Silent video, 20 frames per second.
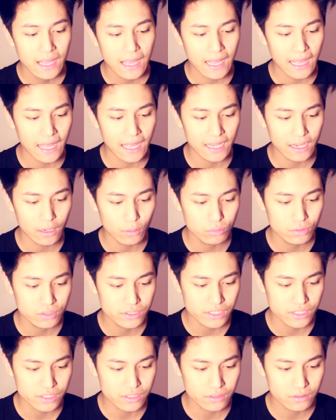I would
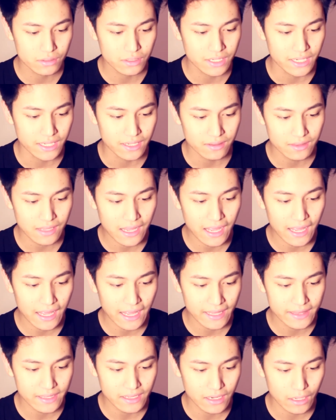just click that,
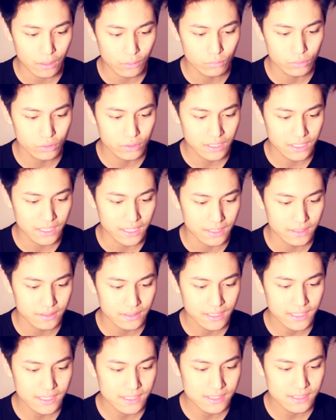and then I would click
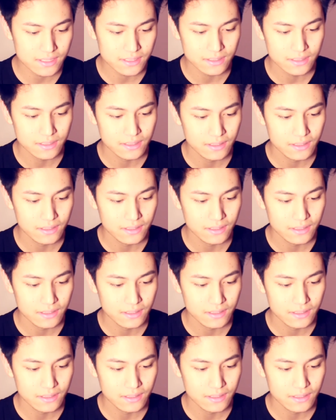this,